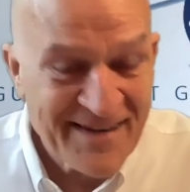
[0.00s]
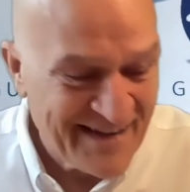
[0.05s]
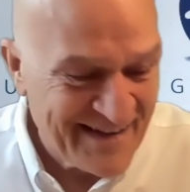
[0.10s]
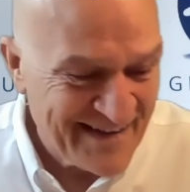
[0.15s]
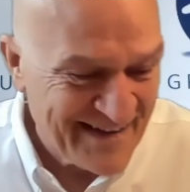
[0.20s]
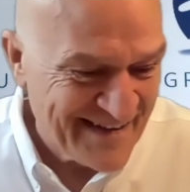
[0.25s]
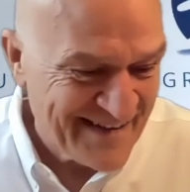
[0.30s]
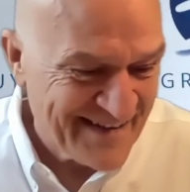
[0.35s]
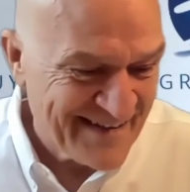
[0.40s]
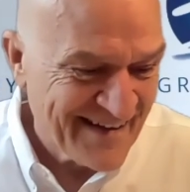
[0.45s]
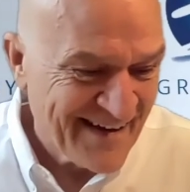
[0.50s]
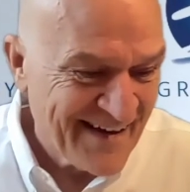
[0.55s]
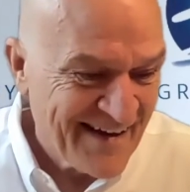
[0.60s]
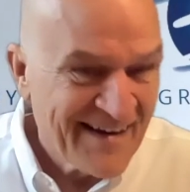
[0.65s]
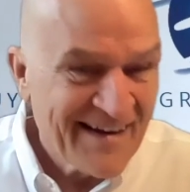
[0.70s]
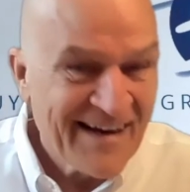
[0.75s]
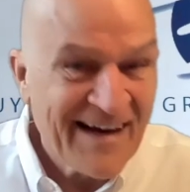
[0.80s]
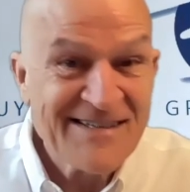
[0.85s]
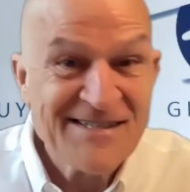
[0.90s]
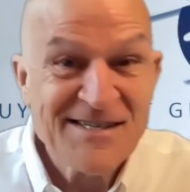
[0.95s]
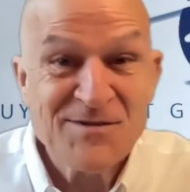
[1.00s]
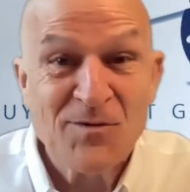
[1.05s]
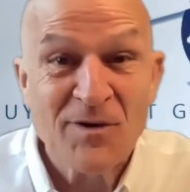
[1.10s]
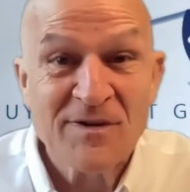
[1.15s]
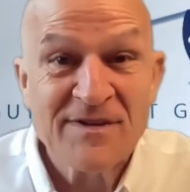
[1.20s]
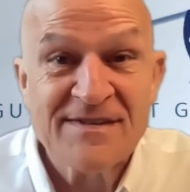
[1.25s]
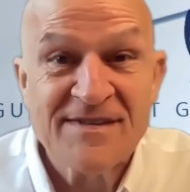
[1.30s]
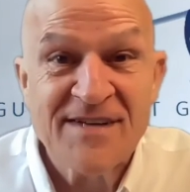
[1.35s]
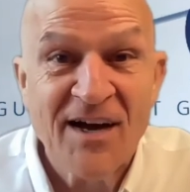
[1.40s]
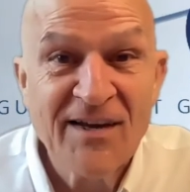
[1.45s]
thinking, I just
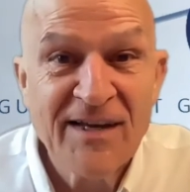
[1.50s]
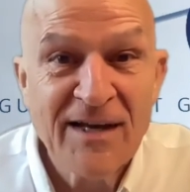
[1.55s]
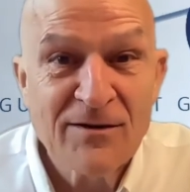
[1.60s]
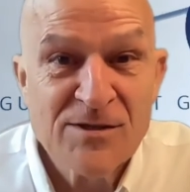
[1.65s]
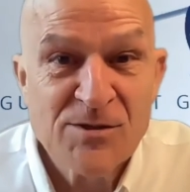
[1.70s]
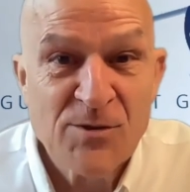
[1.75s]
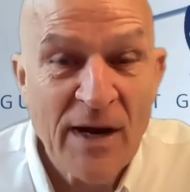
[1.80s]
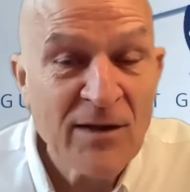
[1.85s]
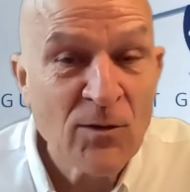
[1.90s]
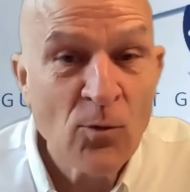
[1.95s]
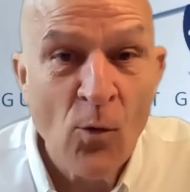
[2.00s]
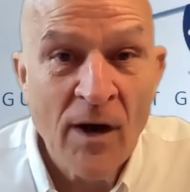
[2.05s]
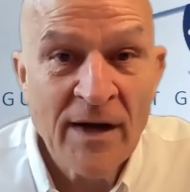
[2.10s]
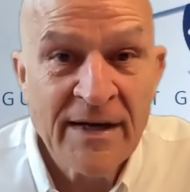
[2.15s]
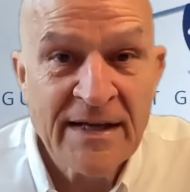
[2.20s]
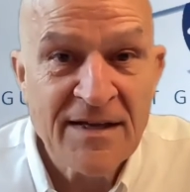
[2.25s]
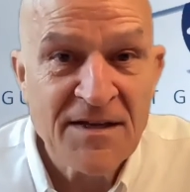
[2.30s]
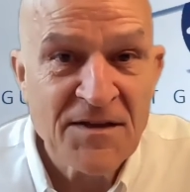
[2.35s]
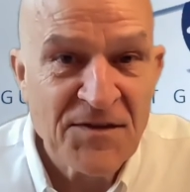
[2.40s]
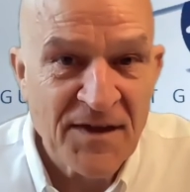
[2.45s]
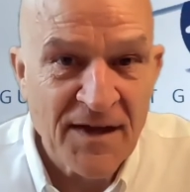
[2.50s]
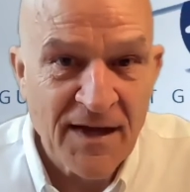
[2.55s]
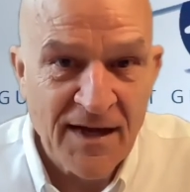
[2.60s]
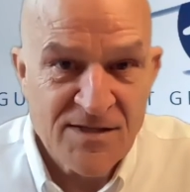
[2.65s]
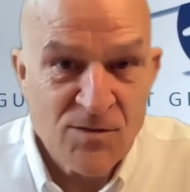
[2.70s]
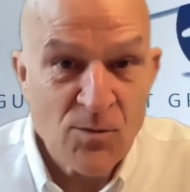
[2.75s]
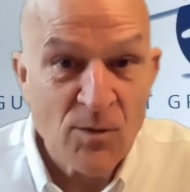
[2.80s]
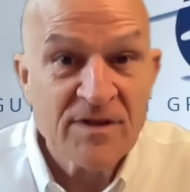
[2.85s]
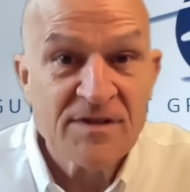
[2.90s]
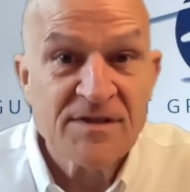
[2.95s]
wanted to tell you I was, I don't want anything. I
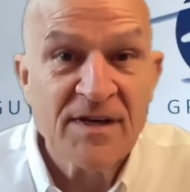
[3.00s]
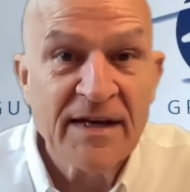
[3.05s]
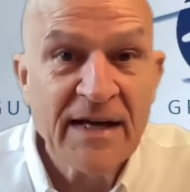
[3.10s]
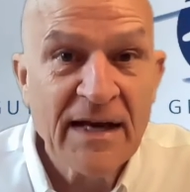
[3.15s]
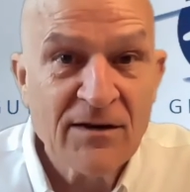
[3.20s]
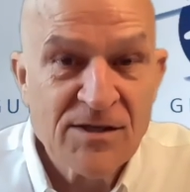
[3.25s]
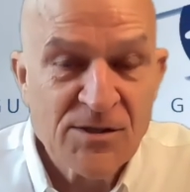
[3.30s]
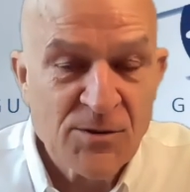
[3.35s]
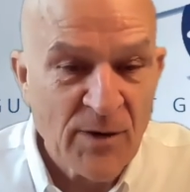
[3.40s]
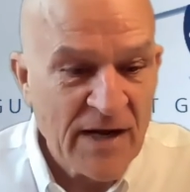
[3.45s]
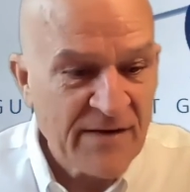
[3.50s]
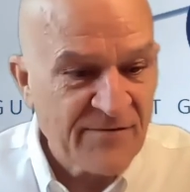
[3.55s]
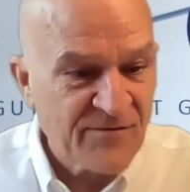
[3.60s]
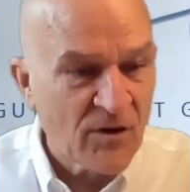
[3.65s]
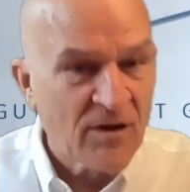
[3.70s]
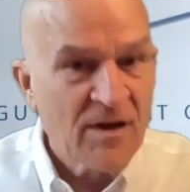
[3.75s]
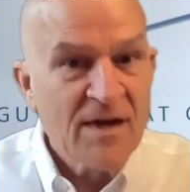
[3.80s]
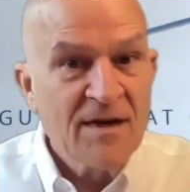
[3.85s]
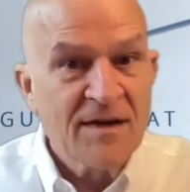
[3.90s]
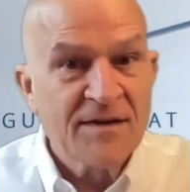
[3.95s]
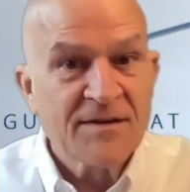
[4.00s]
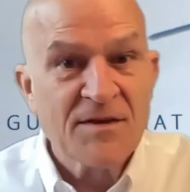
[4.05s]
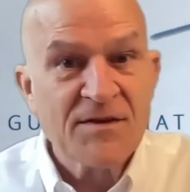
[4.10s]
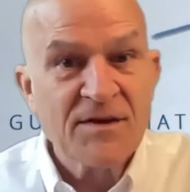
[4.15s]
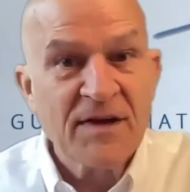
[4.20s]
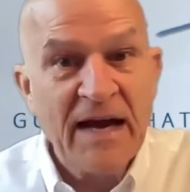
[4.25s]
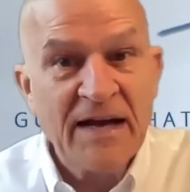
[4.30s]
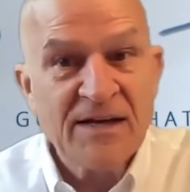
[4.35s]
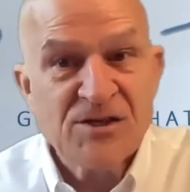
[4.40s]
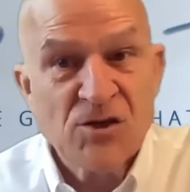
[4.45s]
just wanted to tell you I was grateful. Another
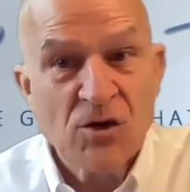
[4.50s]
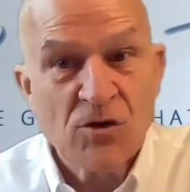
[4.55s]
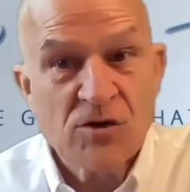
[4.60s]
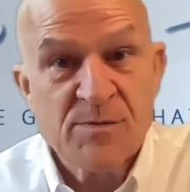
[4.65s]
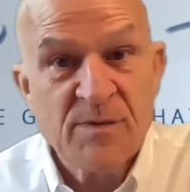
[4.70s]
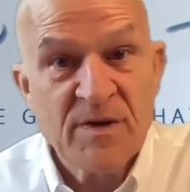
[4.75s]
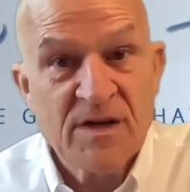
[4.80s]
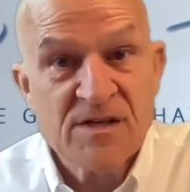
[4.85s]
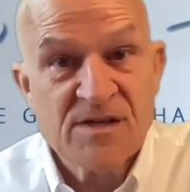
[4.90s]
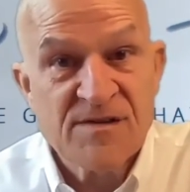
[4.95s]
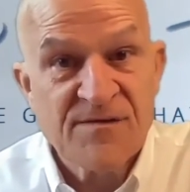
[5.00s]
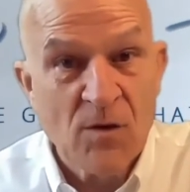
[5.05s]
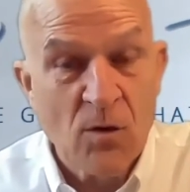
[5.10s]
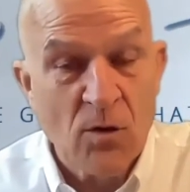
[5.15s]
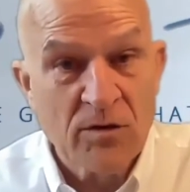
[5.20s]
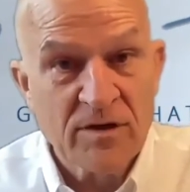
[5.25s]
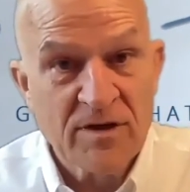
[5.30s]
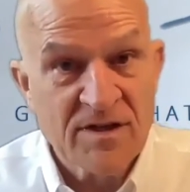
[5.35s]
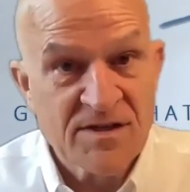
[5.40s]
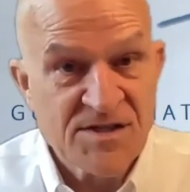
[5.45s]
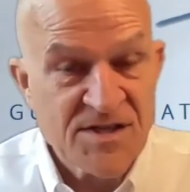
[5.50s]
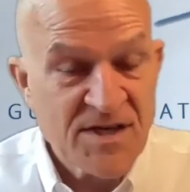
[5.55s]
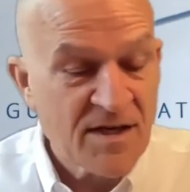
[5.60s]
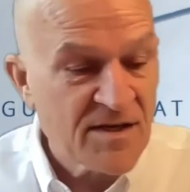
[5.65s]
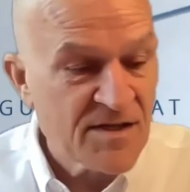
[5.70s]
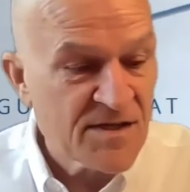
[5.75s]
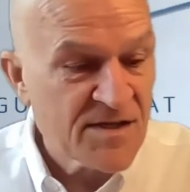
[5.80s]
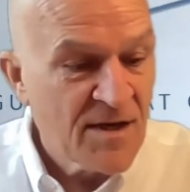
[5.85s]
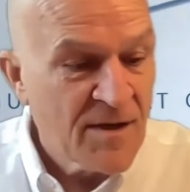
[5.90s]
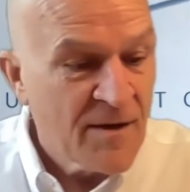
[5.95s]
guy shows me his phone and it
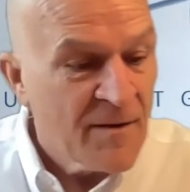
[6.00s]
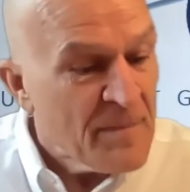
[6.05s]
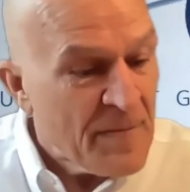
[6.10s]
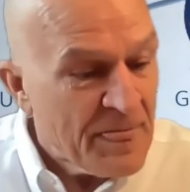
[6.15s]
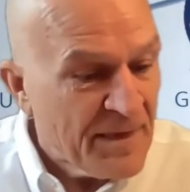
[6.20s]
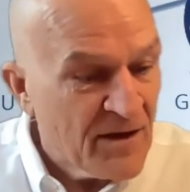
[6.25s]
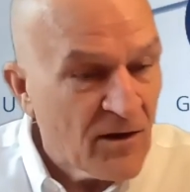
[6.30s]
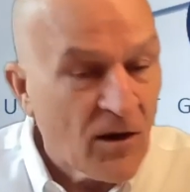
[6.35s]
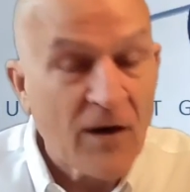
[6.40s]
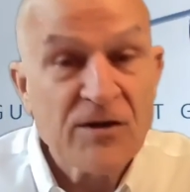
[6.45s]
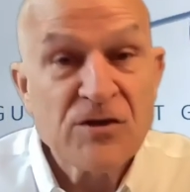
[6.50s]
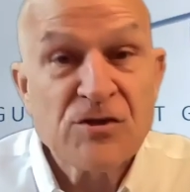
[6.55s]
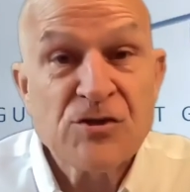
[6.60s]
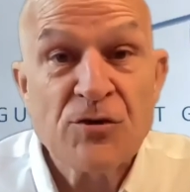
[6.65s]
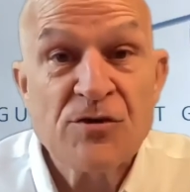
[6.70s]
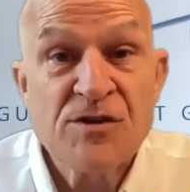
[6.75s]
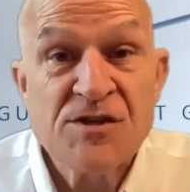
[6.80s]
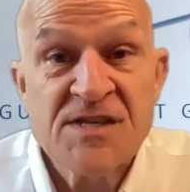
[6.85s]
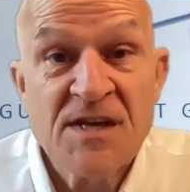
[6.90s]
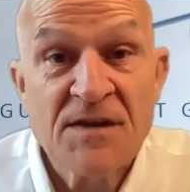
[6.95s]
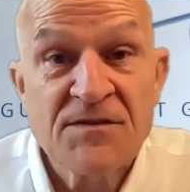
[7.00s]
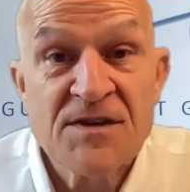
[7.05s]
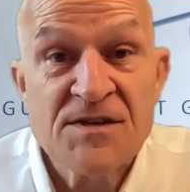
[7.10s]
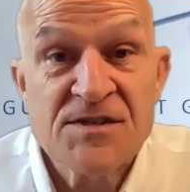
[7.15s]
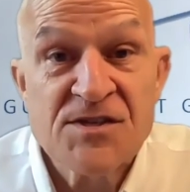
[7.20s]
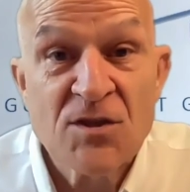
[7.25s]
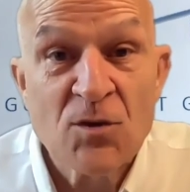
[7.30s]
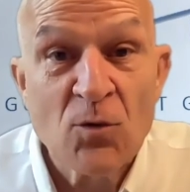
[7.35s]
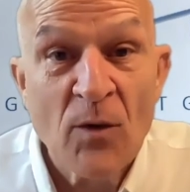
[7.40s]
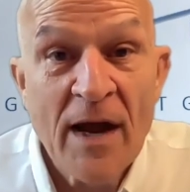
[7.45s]
says, you know, are you sure you sent this
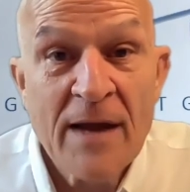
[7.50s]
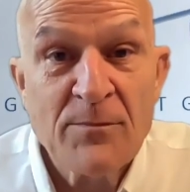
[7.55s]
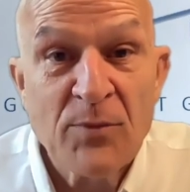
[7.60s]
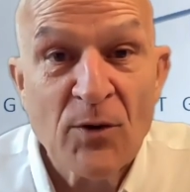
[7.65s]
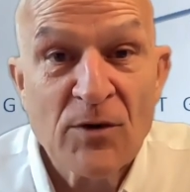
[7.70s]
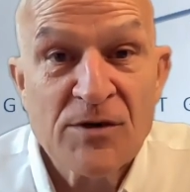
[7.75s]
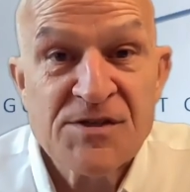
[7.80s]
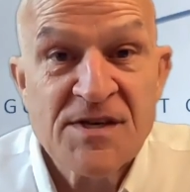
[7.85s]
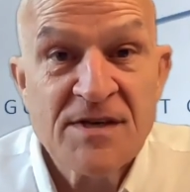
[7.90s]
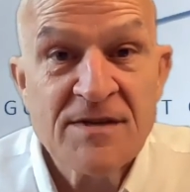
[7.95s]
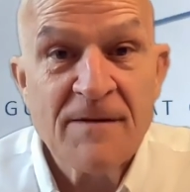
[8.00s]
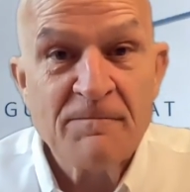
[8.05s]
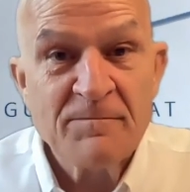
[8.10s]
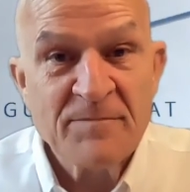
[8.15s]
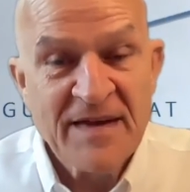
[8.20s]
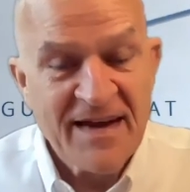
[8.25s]
to the right person?